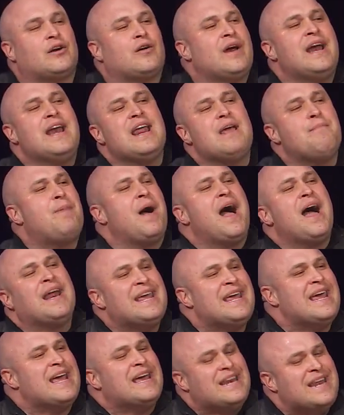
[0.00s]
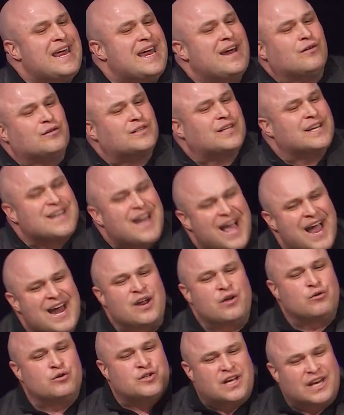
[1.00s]
there anybody in here tonight
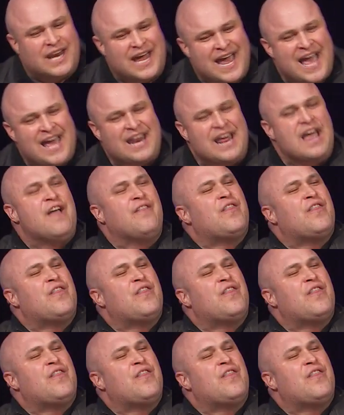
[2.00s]
who's glad